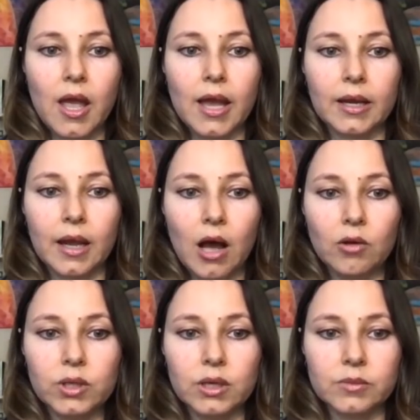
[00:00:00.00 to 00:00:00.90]
and
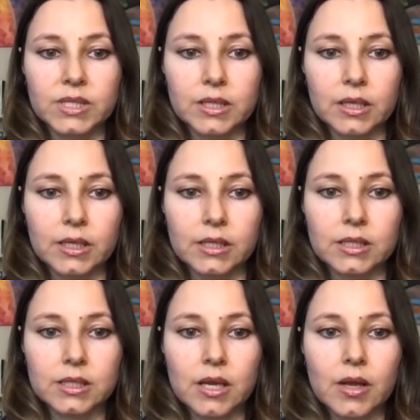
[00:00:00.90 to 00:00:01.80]
outcome
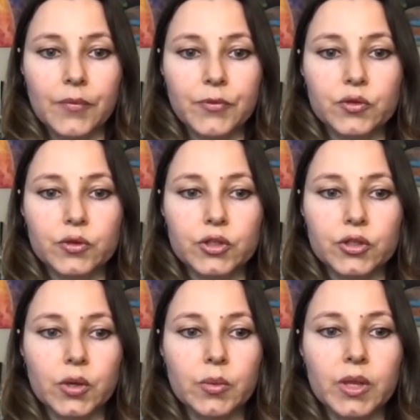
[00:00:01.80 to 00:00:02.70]
studies to
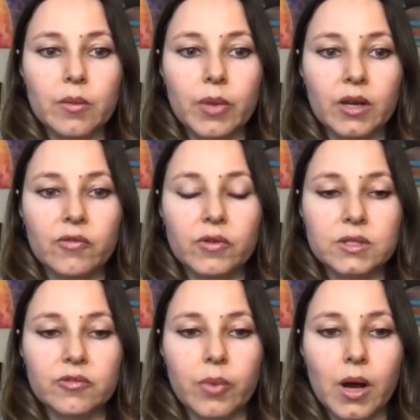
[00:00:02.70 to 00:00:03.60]
determine the benefits
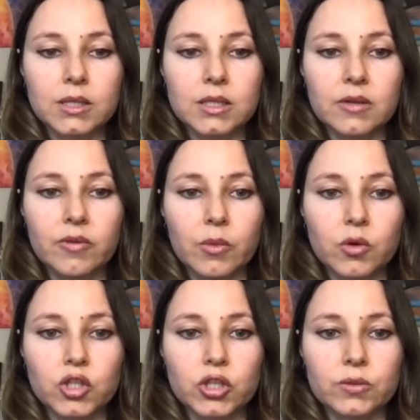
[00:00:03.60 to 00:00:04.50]
of positive
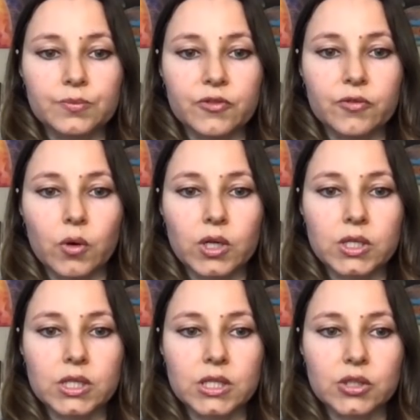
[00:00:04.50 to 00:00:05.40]

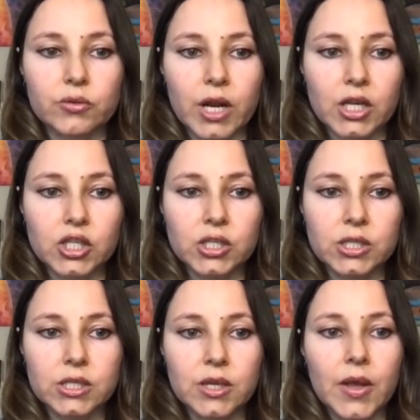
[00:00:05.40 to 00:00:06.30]
emotion-focused
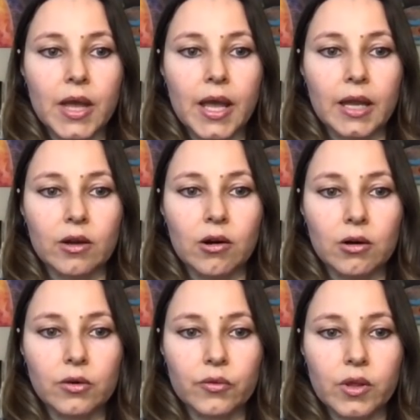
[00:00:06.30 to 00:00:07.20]
interactions and
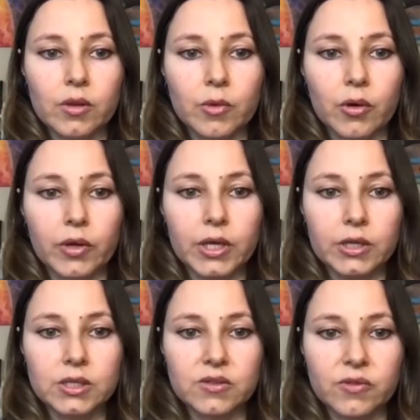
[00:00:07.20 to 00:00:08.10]
heart rhythm
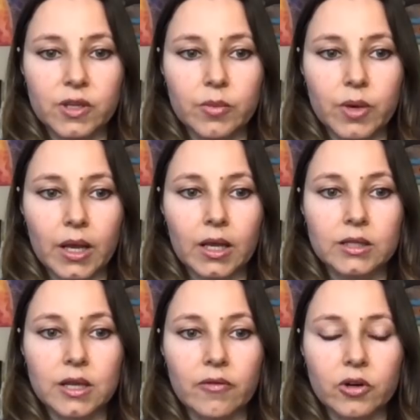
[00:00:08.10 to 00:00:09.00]
coherence feedback in
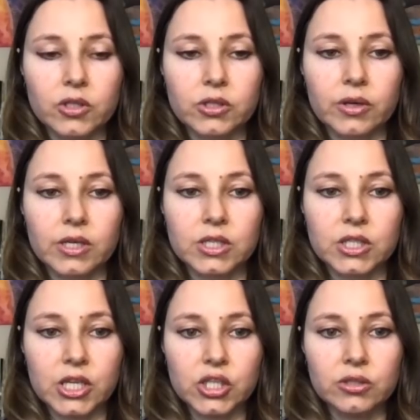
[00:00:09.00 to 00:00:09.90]
diverse
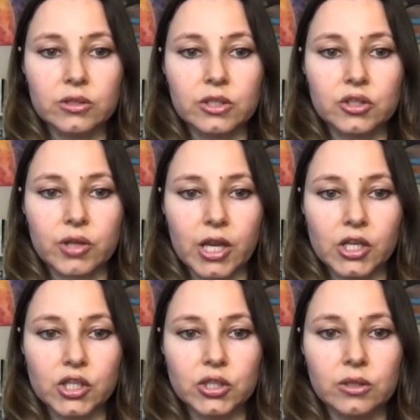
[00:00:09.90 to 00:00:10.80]
organizational,
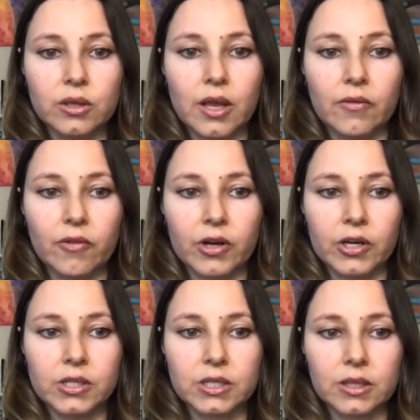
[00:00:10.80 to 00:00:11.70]
educational, and
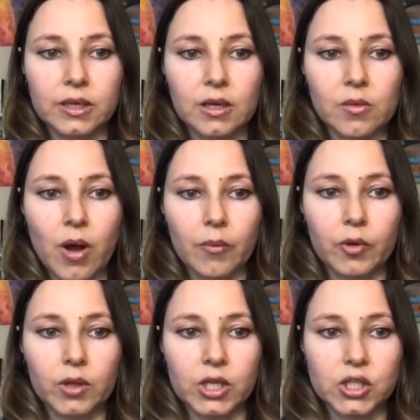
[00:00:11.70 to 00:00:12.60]
various clinical
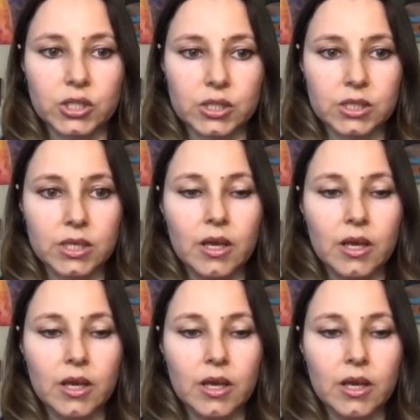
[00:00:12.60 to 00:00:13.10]
populations.